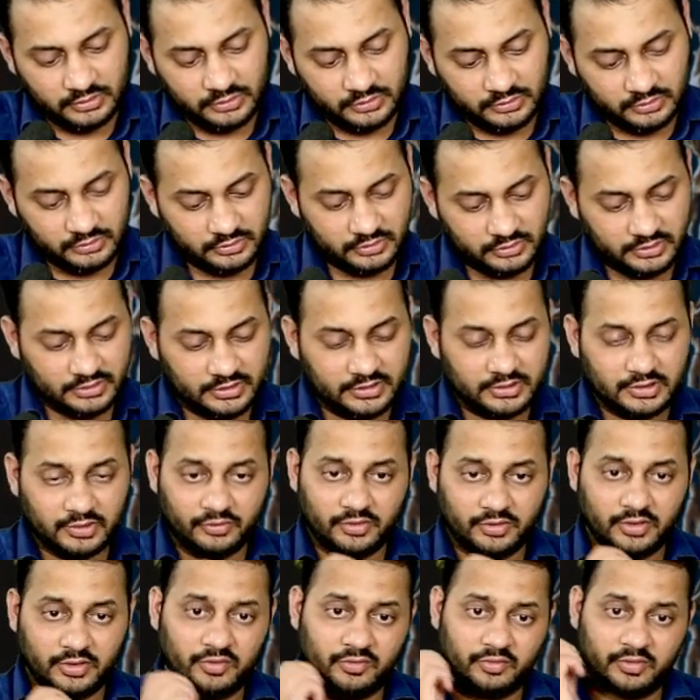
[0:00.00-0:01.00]
So this is how
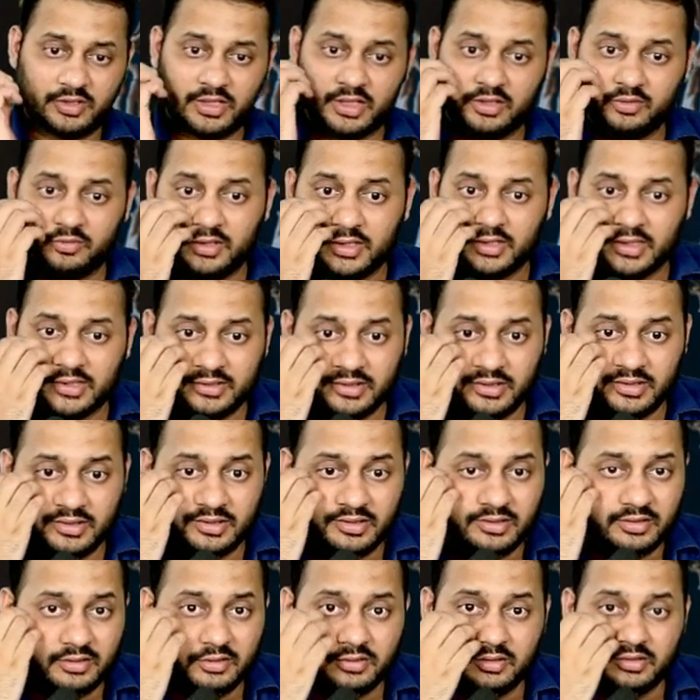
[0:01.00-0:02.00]
you have to calculate. I
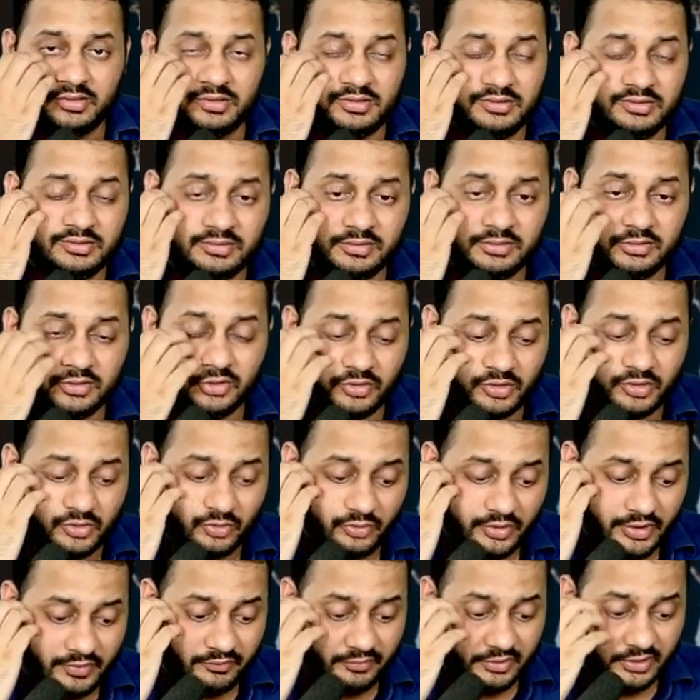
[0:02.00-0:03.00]
think you're
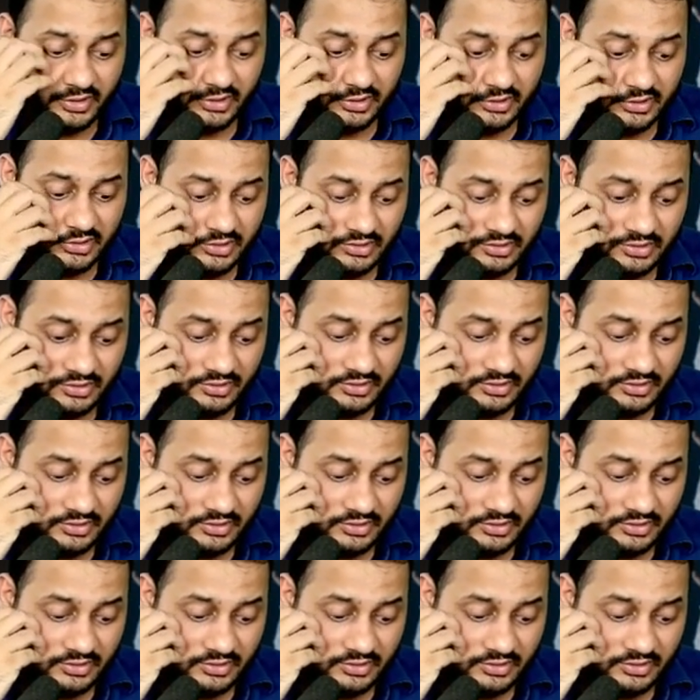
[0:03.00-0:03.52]
okay with this.